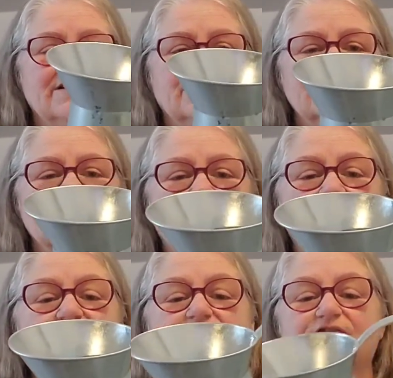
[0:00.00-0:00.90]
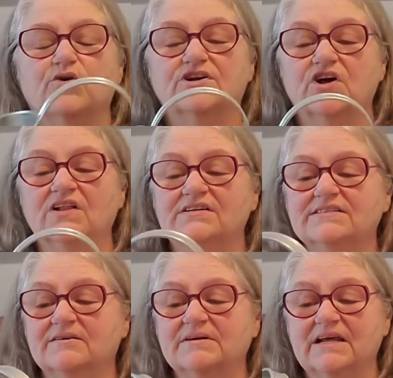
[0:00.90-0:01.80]
So for $4,
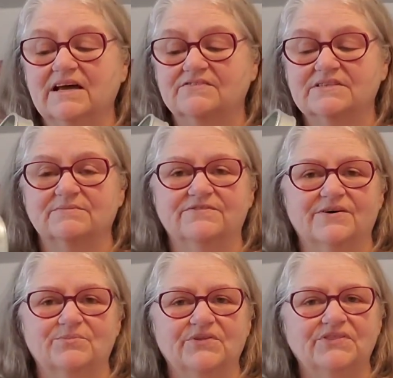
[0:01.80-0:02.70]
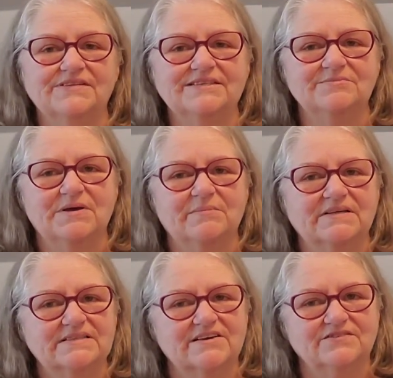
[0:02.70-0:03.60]
I'm going to have some fun with this and make
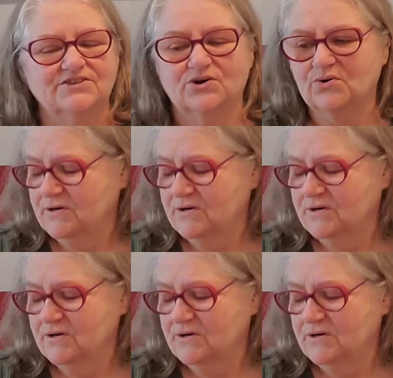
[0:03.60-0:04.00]
myself a decor